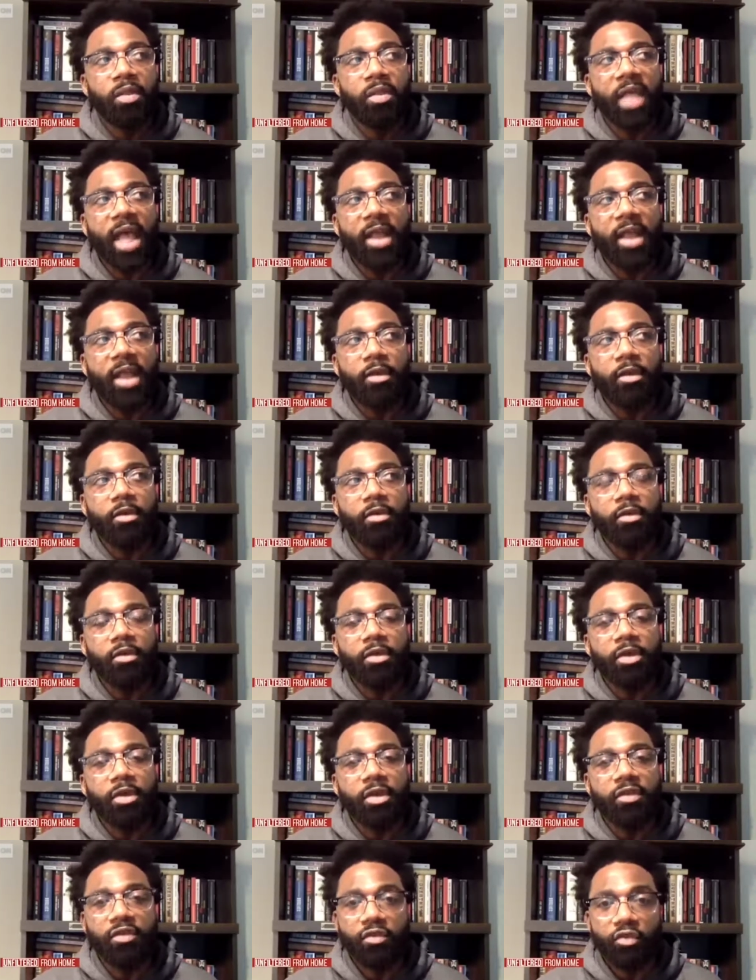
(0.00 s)
that
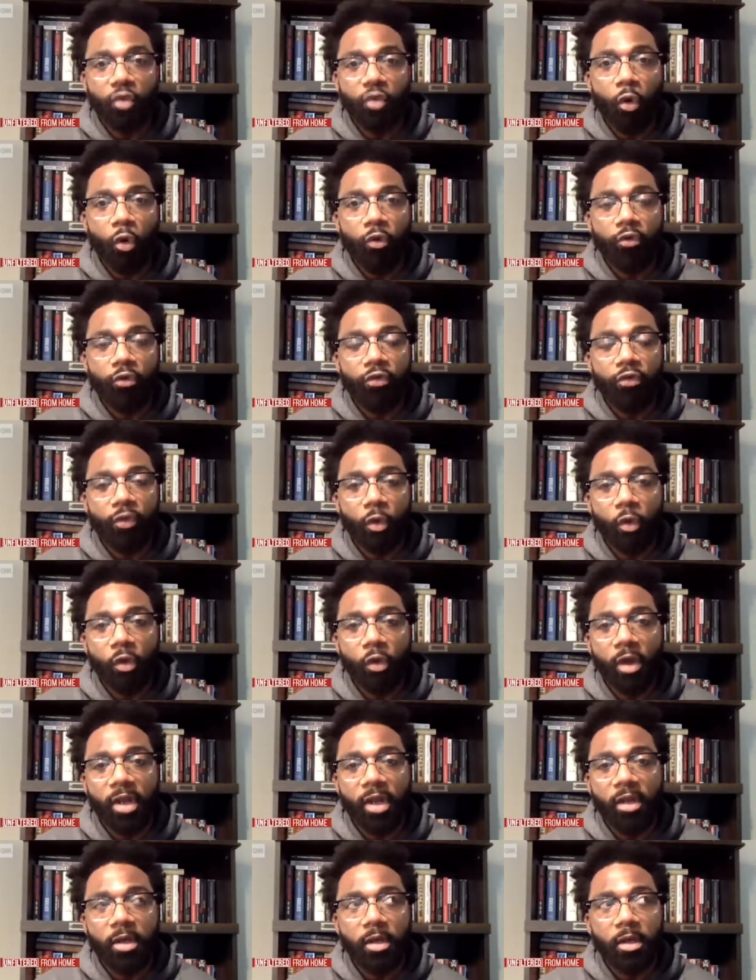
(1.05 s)
this George
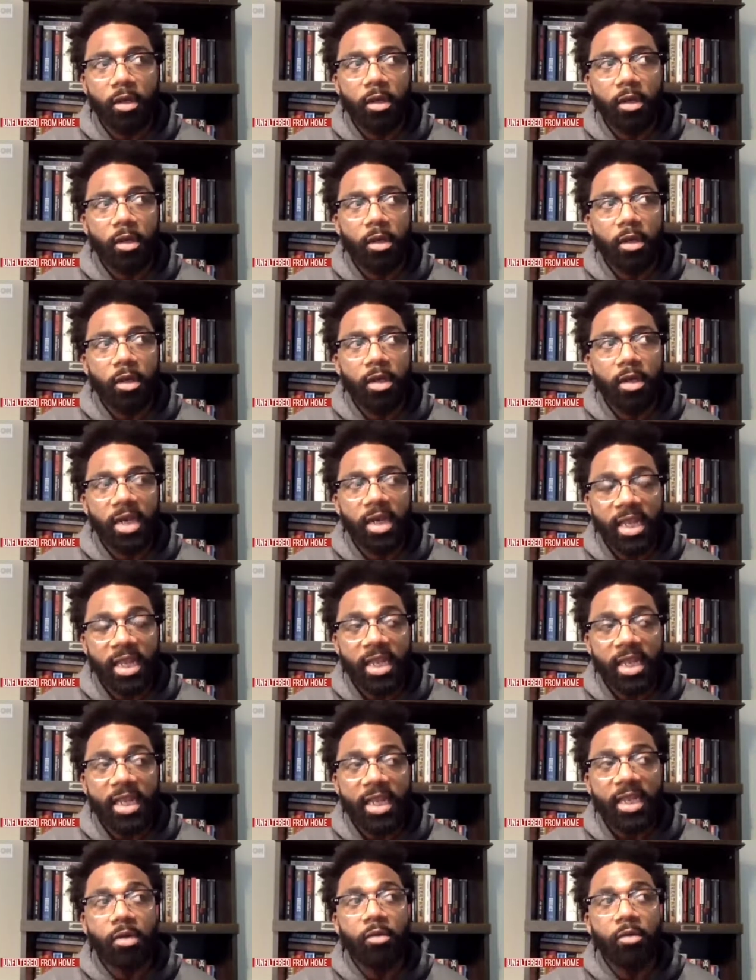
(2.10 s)
Floyd
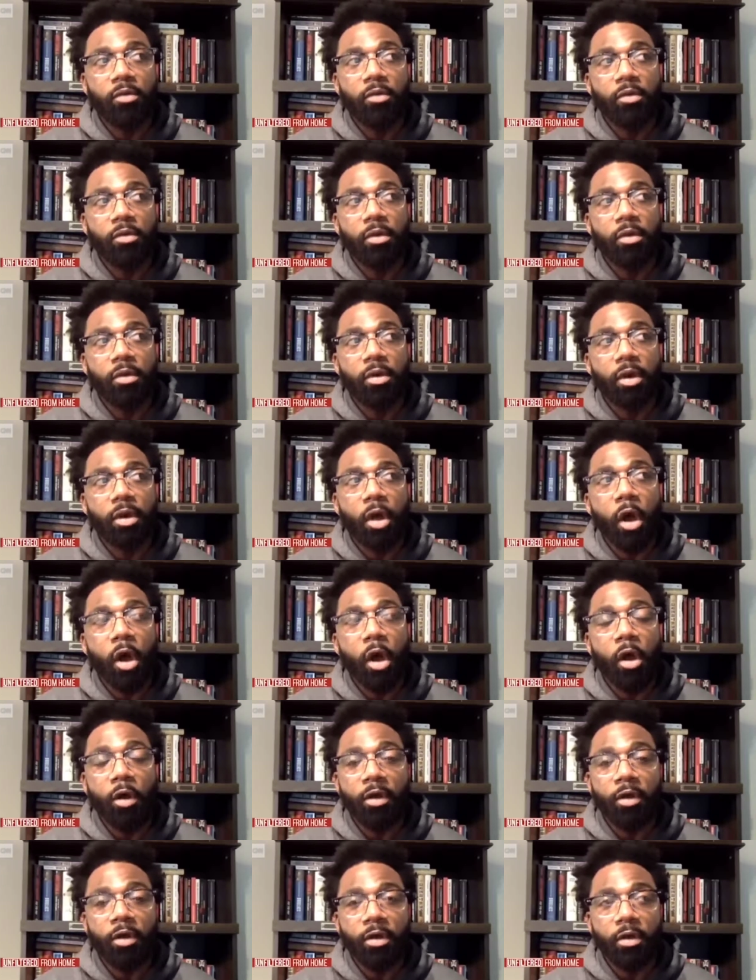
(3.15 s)
killing
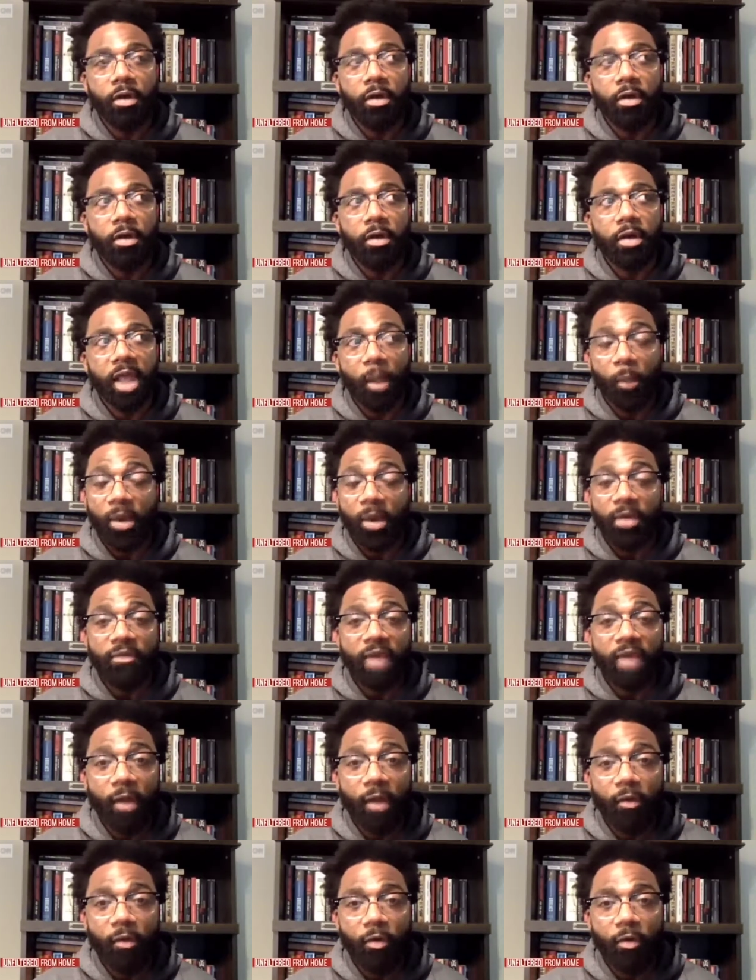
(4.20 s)
on that went
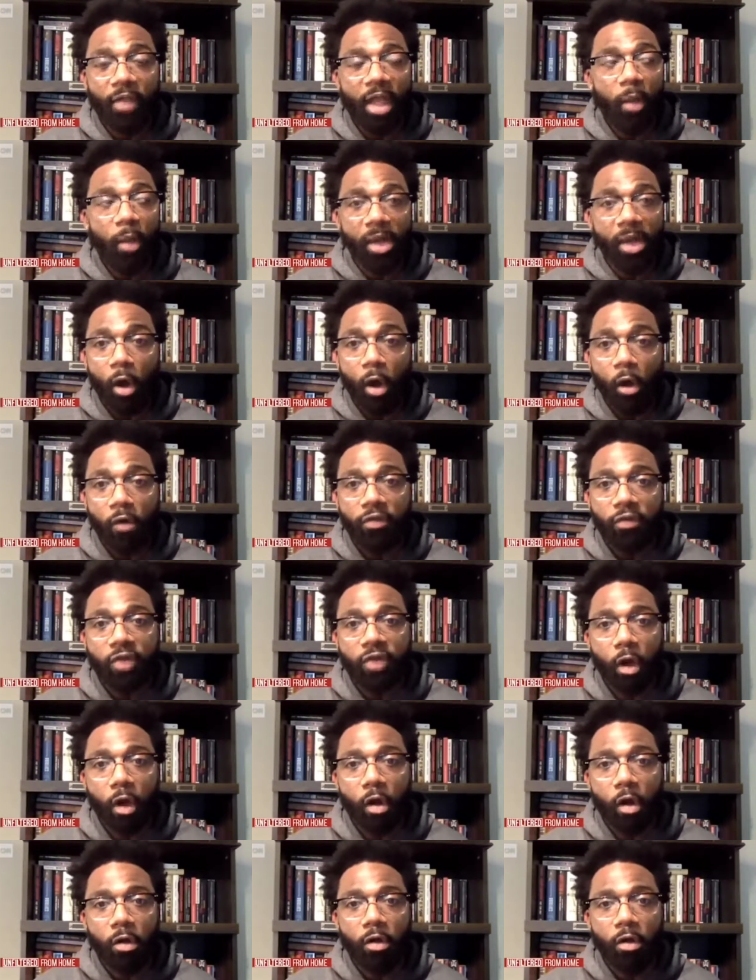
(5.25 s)
viral, that we all
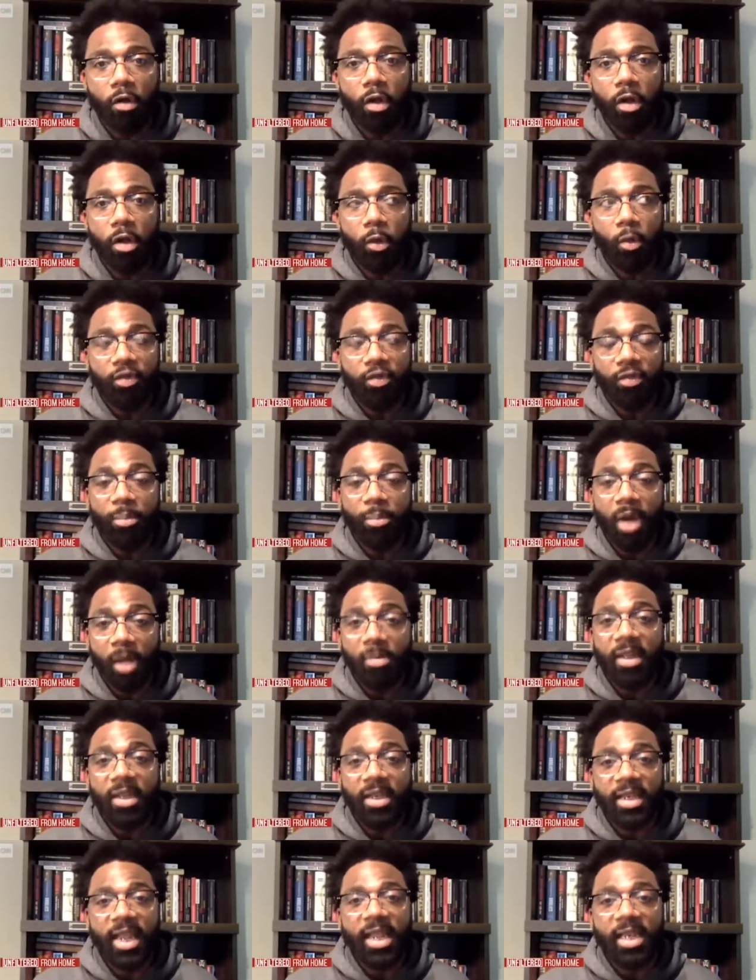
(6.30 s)
saw, was a
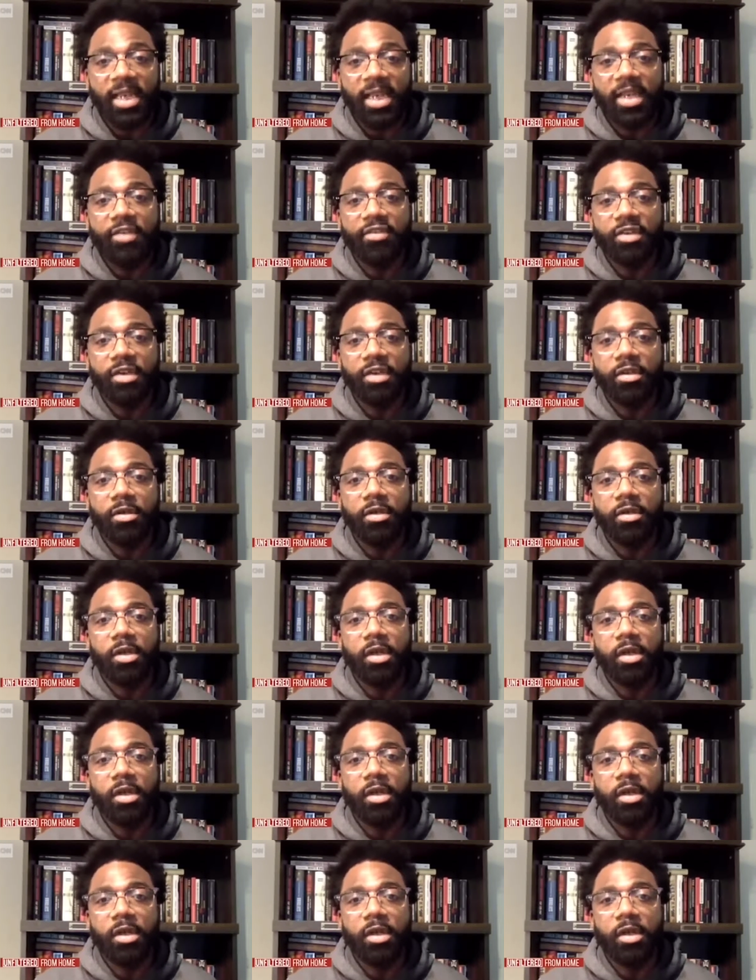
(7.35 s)
public day lynching.